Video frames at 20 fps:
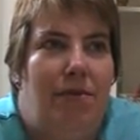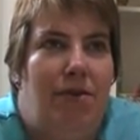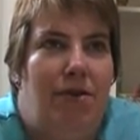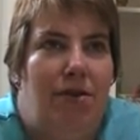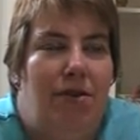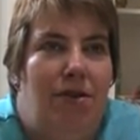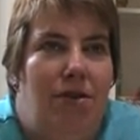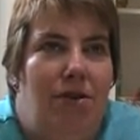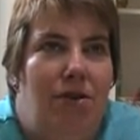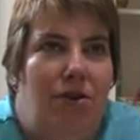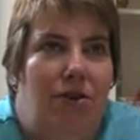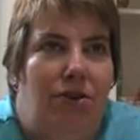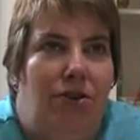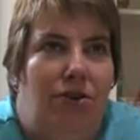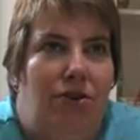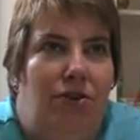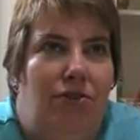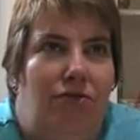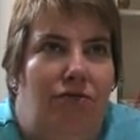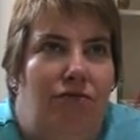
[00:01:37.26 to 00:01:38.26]
Not
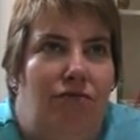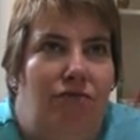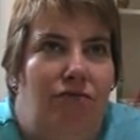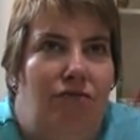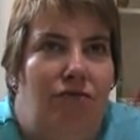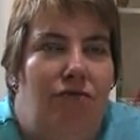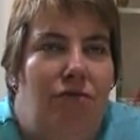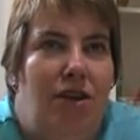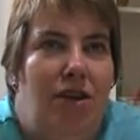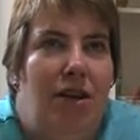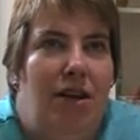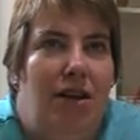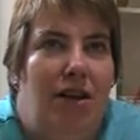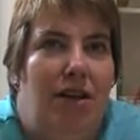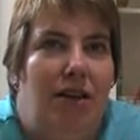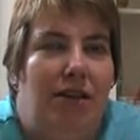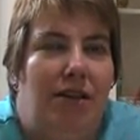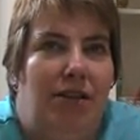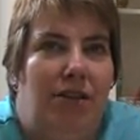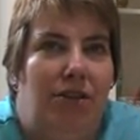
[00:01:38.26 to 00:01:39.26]
really.
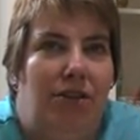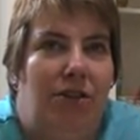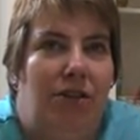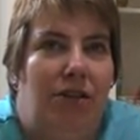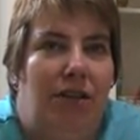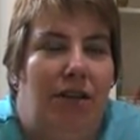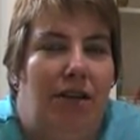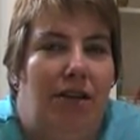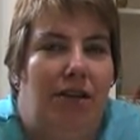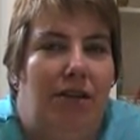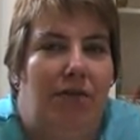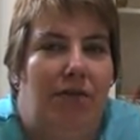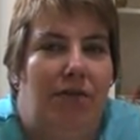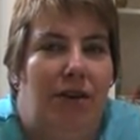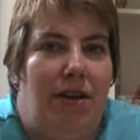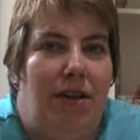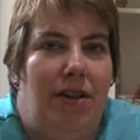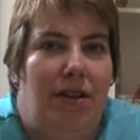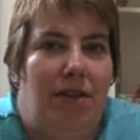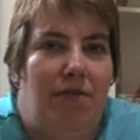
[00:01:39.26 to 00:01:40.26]
It's just a case of
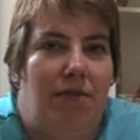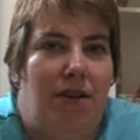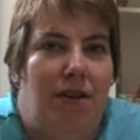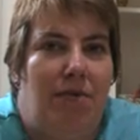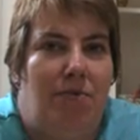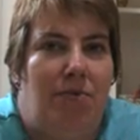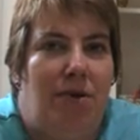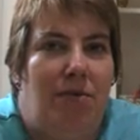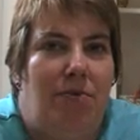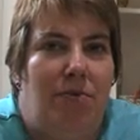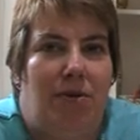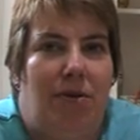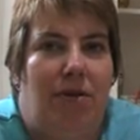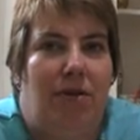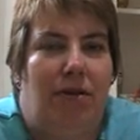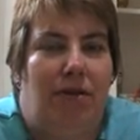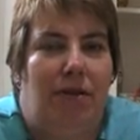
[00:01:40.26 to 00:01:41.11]
finding the right people,